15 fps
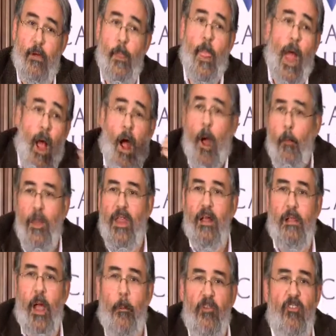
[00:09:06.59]
The Harmony
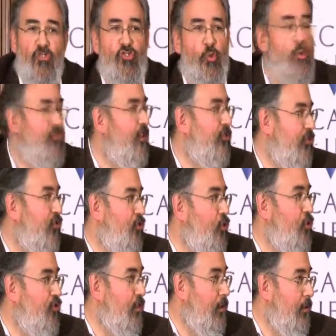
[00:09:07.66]
Club is a Jewish
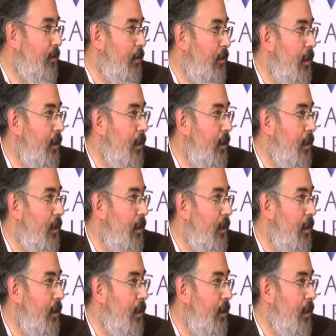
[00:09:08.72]
institution.